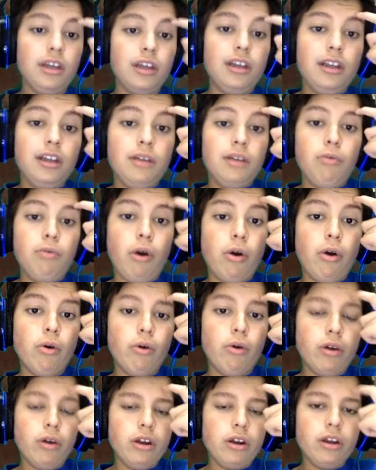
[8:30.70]

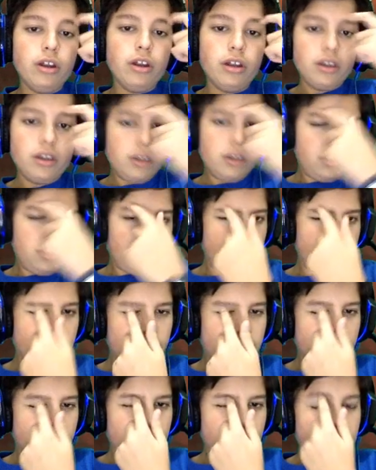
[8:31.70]
Whoa.
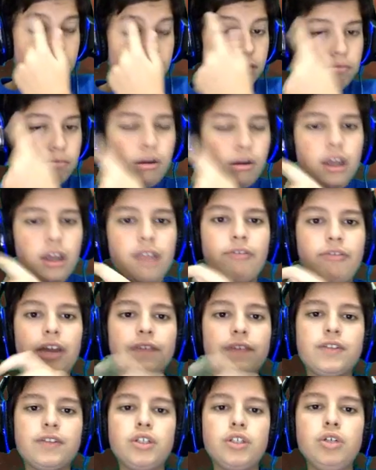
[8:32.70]
But if you
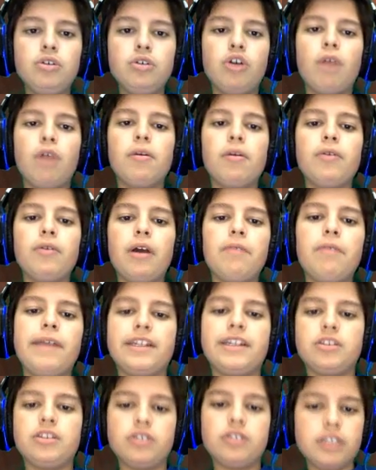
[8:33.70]
have 2 Goblin Rabble
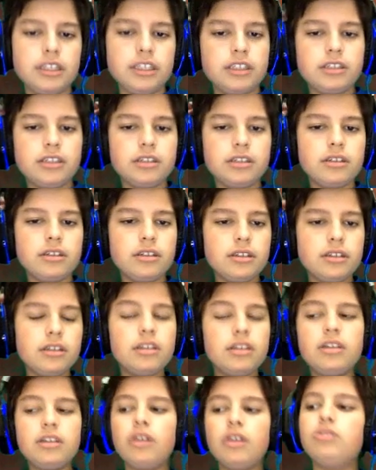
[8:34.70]
Masters, it's
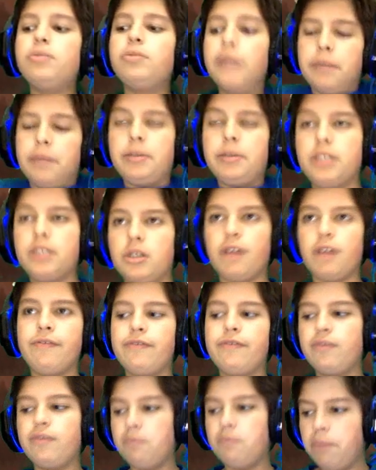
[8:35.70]
going to be a bit
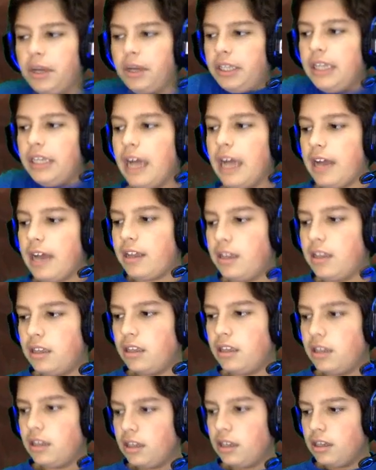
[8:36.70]
tough. But yeah.
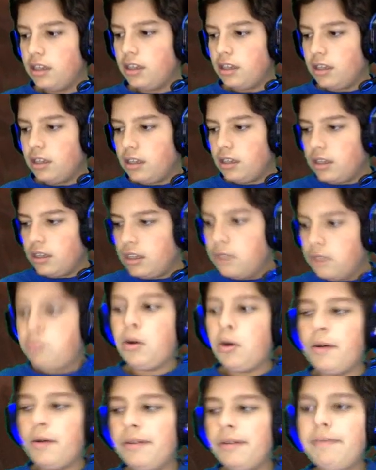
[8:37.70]
It's
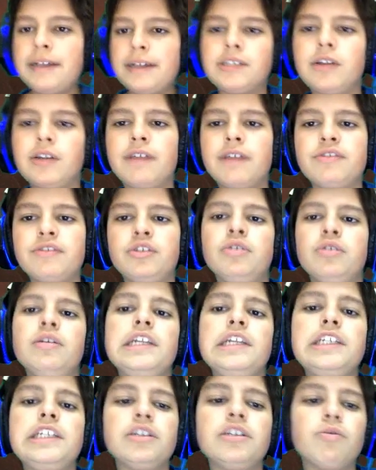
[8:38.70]
probably better to have 2
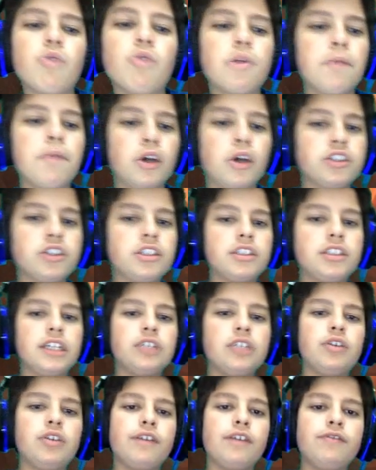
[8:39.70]
Legion War Bosses than
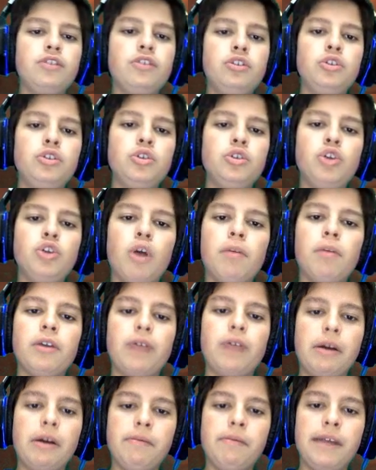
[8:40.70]
to have 2 Goblin
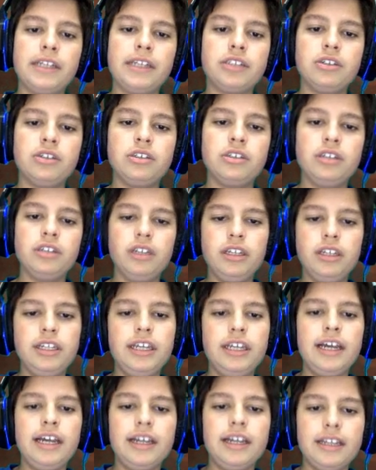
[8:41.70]
Rabble Masters.
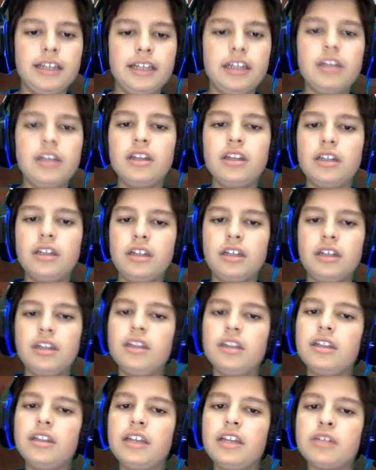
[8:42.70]
Yeah.
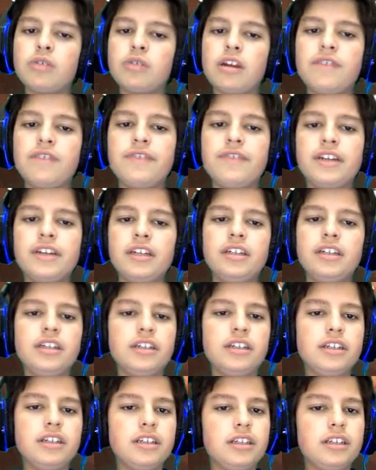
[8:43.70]
That's what I think.
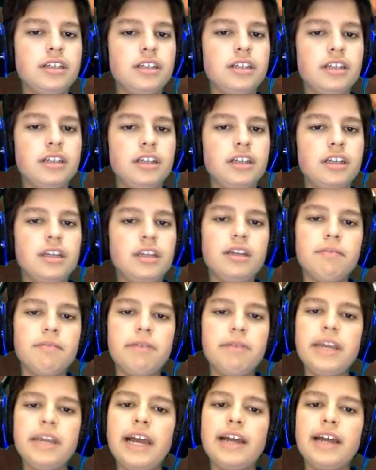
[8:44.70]

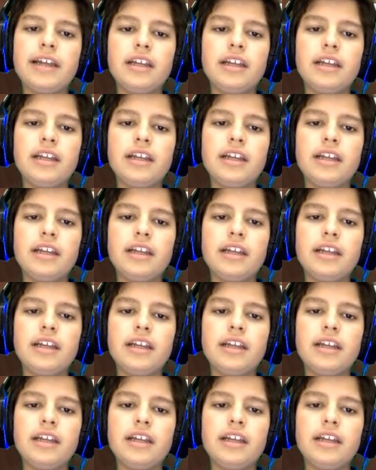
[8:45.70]
But yeah.